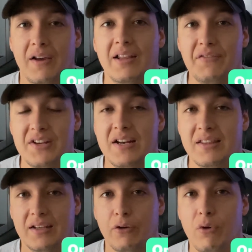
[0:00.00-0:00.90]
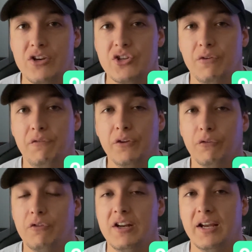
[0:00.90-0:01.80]
left anything to question, feel
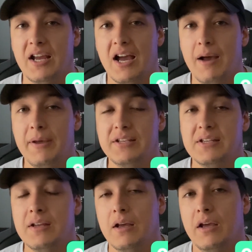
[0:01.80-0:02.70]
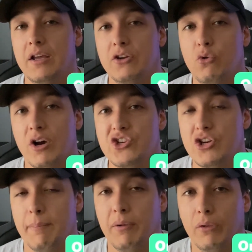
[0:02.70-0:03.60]
free to comment and
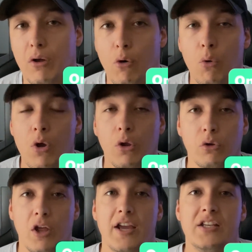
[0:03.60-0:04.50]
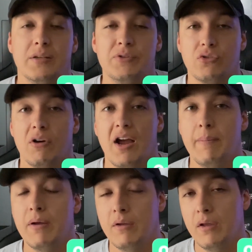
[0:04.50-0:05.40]
question it below. Like,
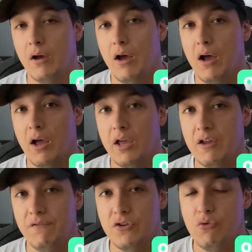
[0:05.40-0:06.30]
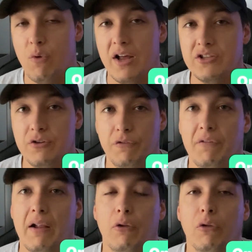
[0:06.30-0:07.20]
subscribe. If you want to
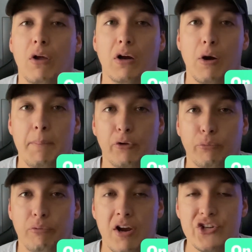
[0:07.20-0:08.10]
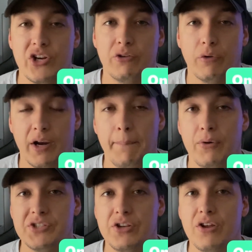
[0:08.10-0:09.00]
follow along our build project, we're going to
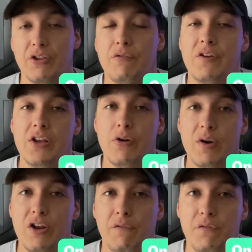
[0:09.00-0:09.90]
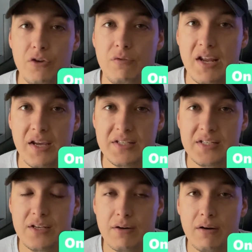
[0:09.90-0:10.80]
post another video in a few days
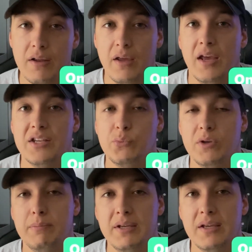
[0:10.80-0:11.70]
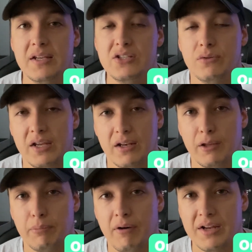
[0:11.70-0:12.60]
here as we begin to get
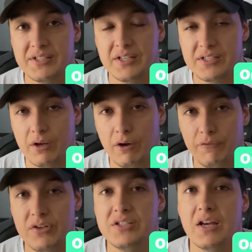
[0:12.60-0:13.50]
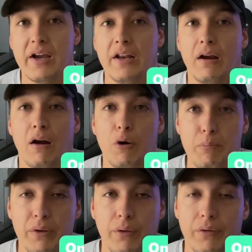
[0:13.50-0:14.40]
into the process of designing our
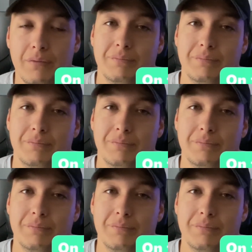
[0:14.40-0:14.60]
build.